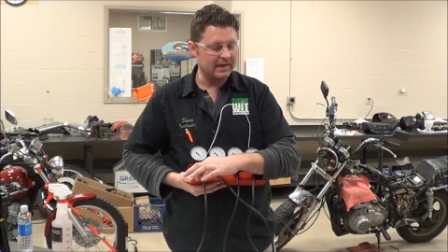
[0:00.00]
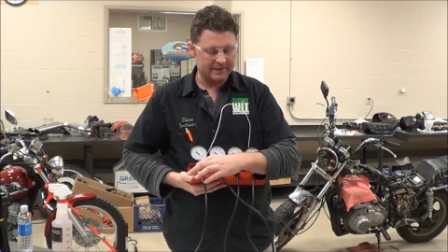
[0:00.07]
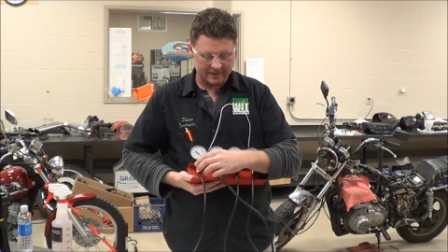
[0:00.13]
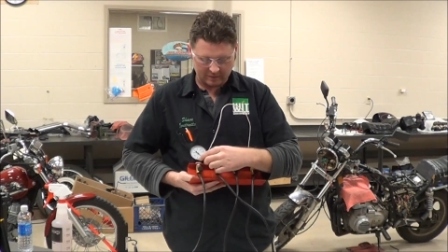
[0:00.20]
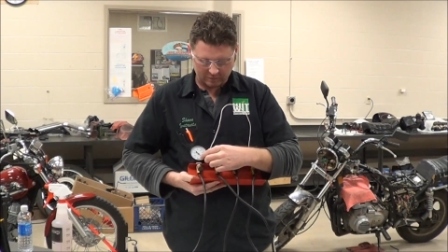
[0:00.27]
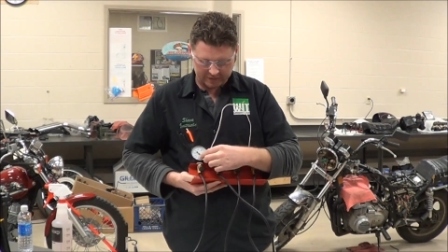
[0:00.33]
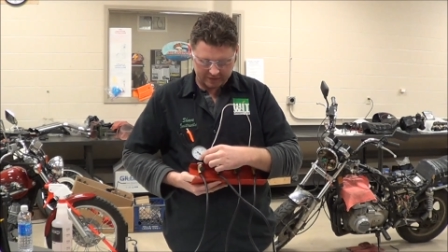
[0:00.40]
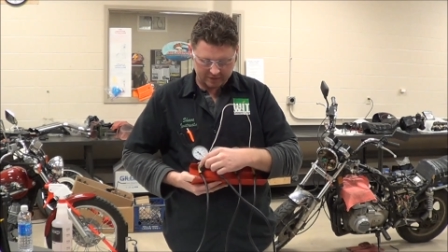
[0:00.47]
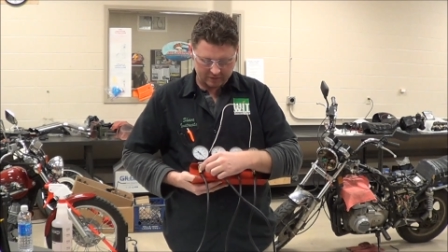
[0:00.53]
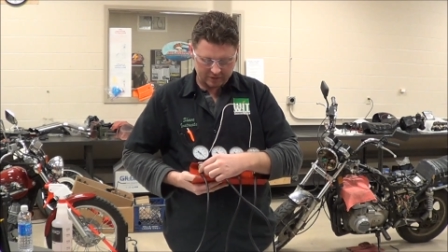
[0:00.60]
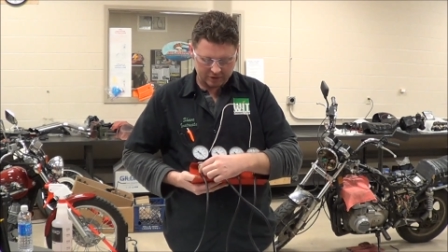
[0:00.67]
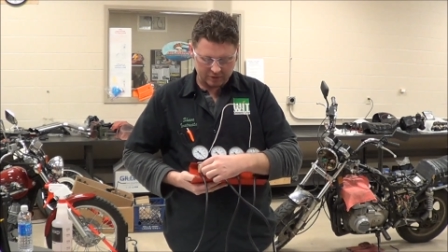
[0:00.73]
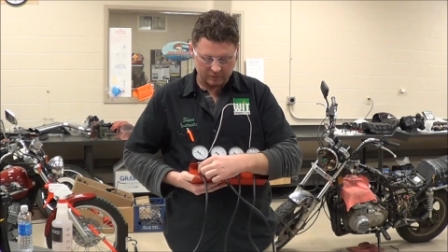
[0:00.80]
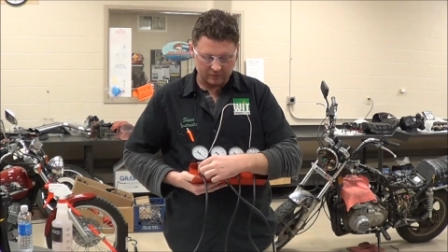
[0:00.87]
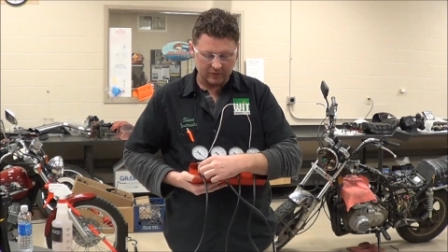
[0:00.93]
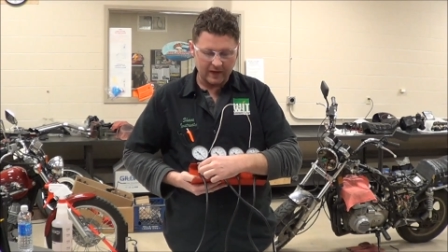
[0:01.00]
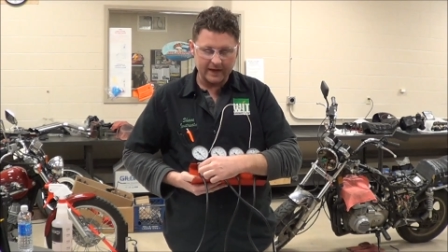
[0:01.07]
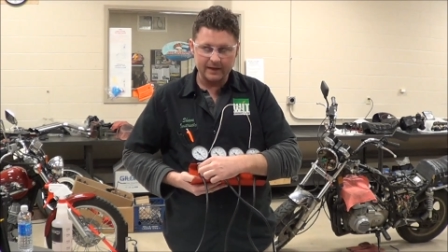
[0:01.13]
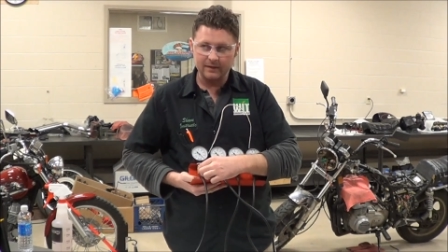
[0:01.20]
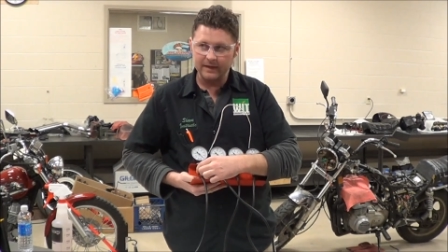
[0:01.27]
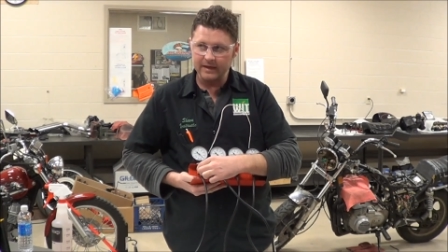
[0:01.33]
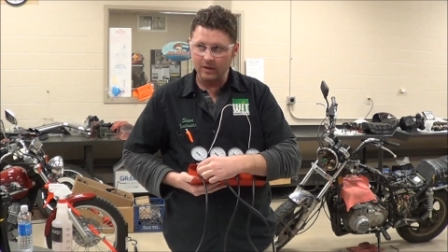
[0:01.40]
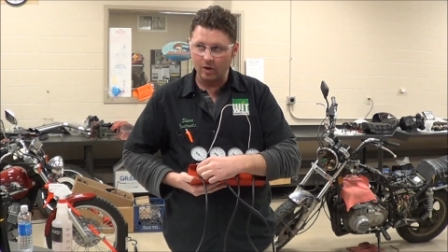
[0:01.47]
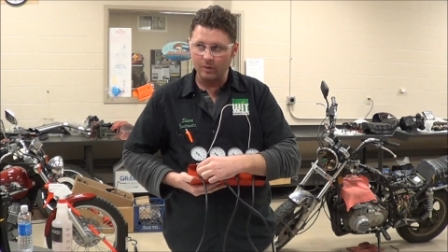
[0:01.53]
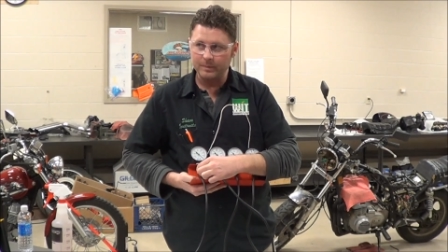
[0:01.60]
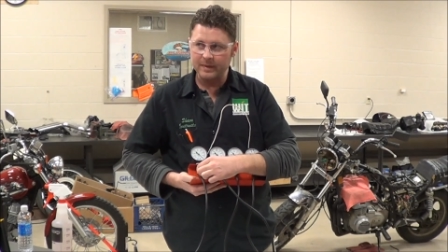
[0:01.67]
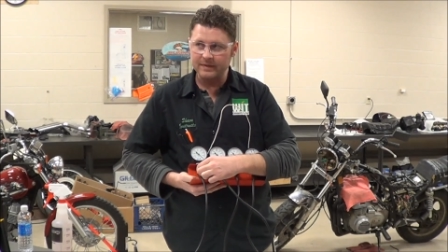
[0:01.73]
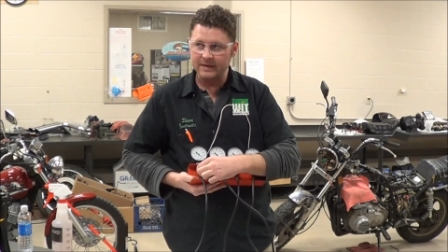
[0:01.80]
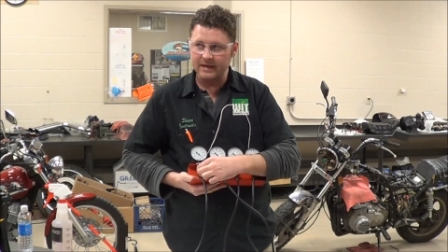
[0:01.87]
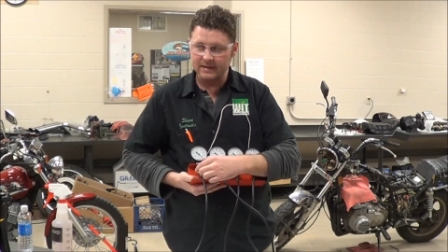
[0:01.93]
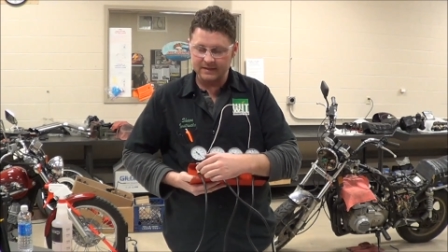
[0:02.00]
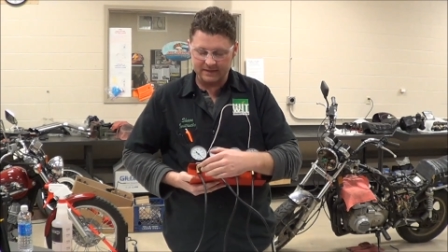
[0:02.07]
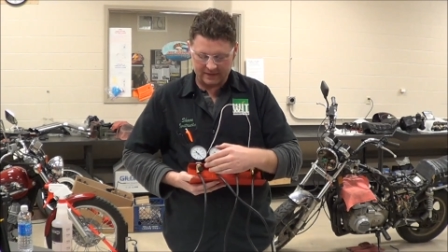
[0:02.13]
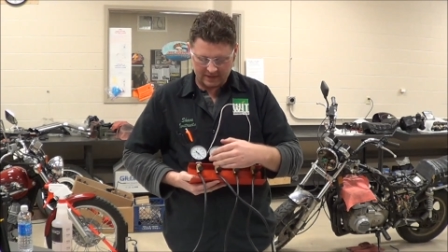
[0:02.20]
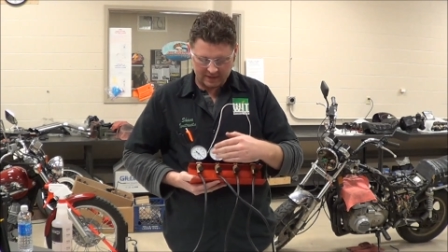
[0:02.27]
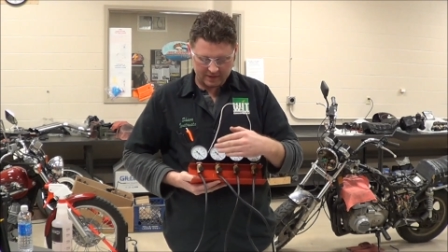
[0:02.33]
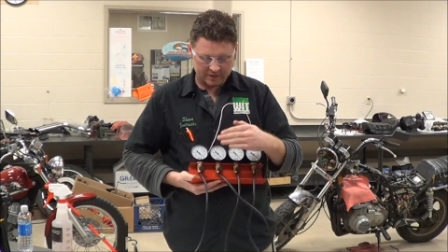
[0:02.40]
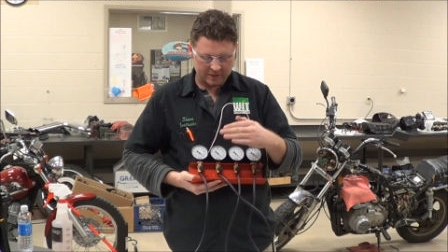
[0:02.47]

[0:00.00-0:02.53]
And then what you do is you lightly open this.